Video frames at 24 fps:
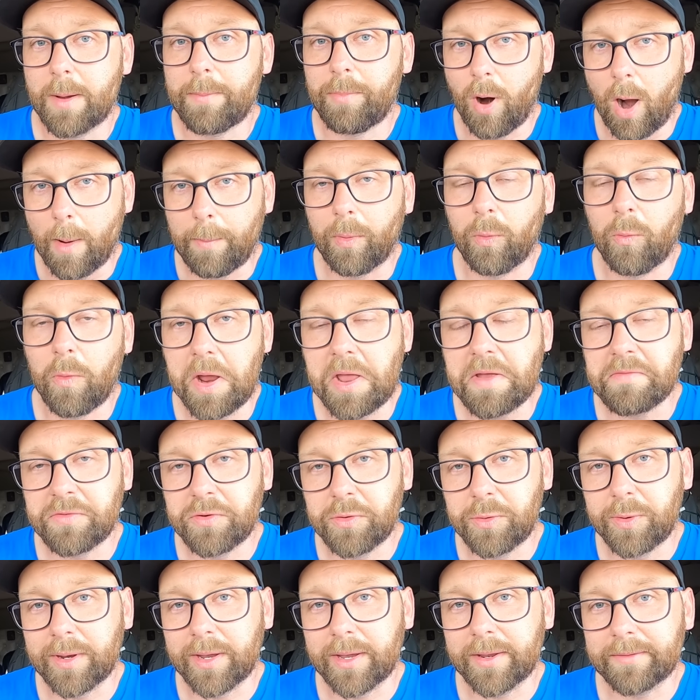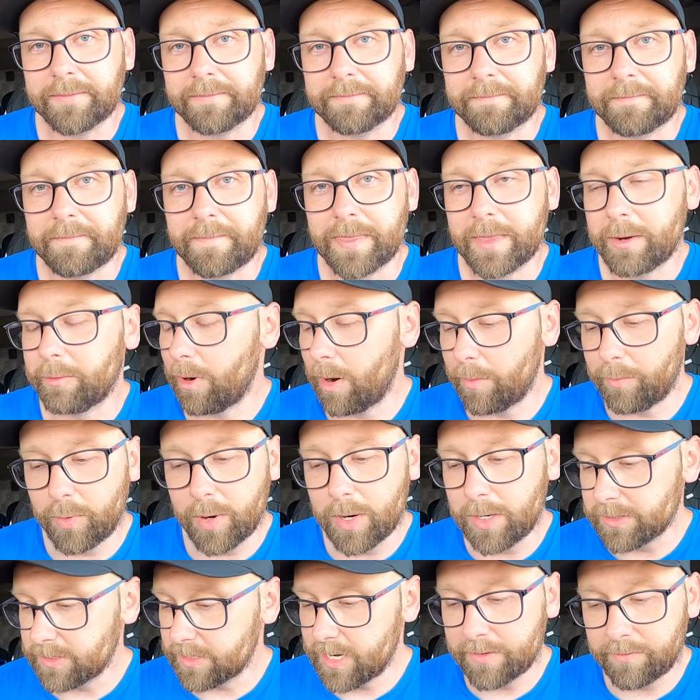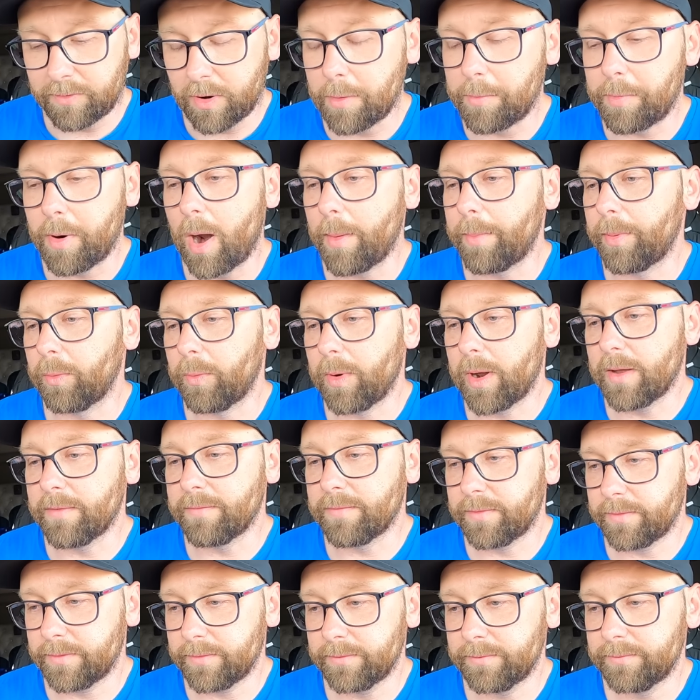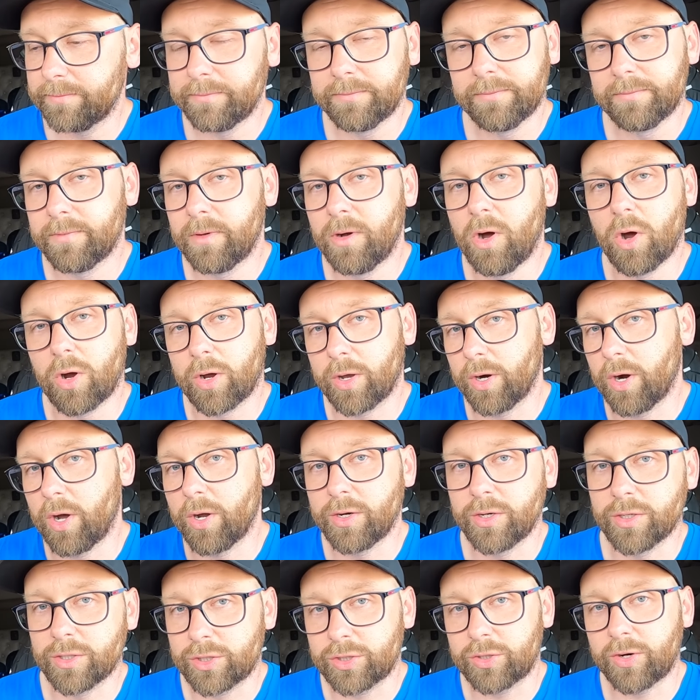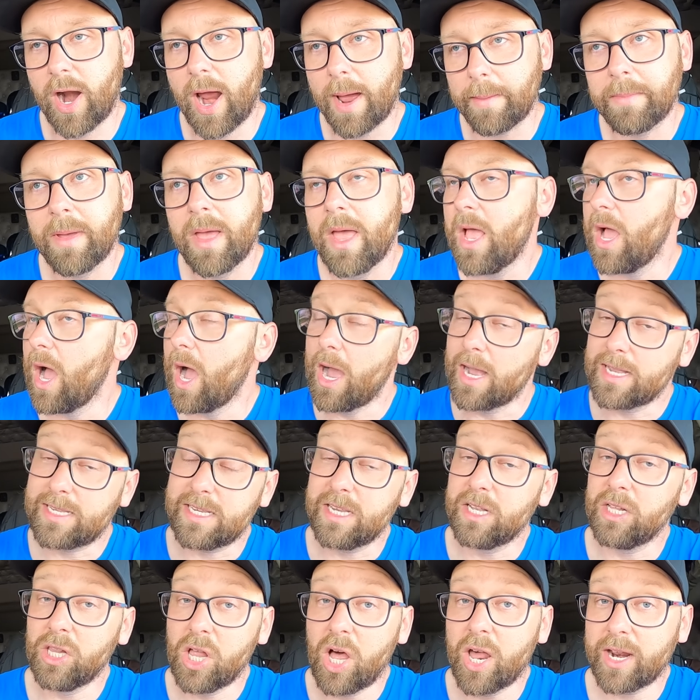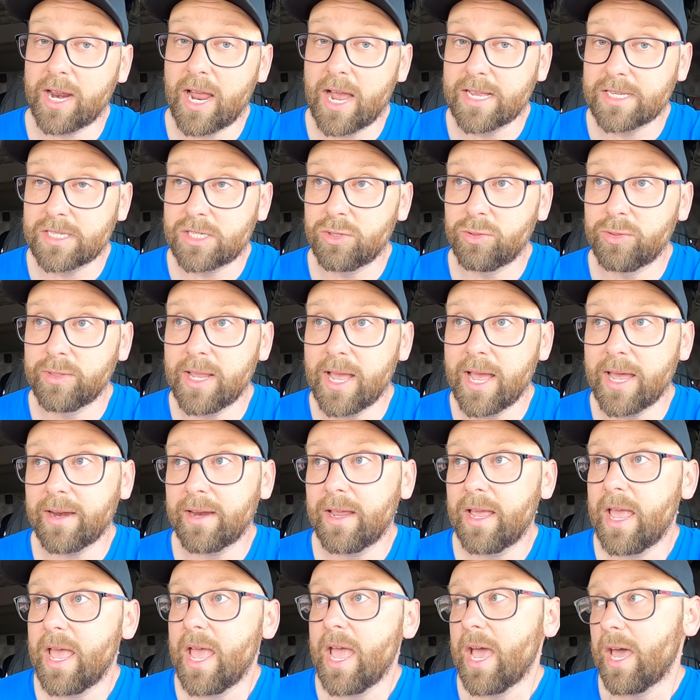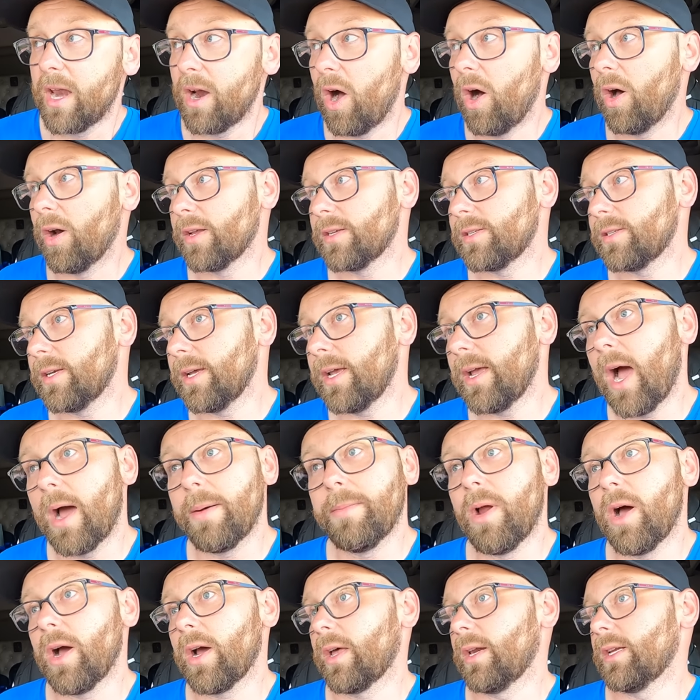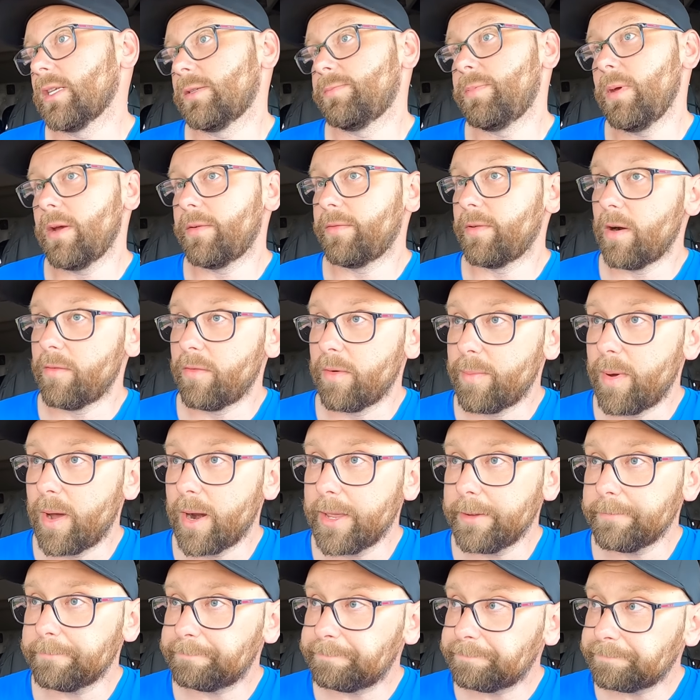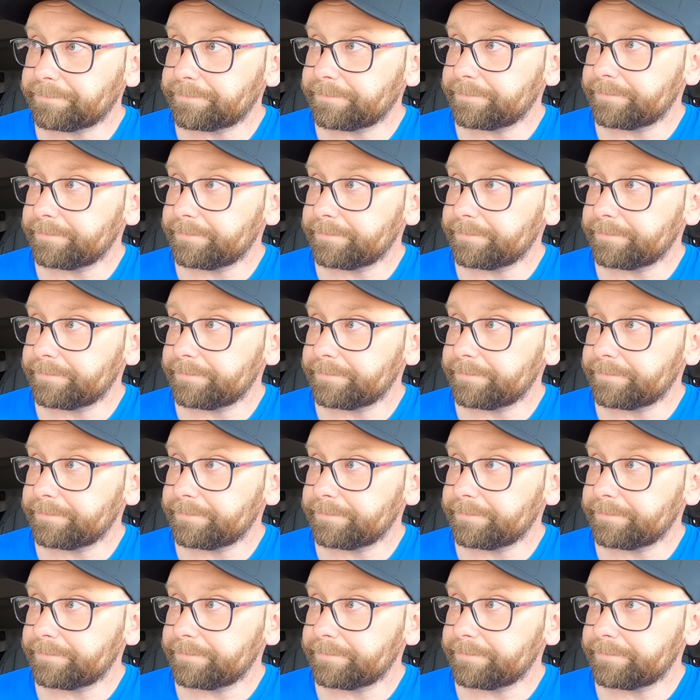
a proper way of doing it. The rub rail's never a proper way of hooking on your strap. I see a lot of guys doing that, and honestly, I'm not gonna speak for everybody,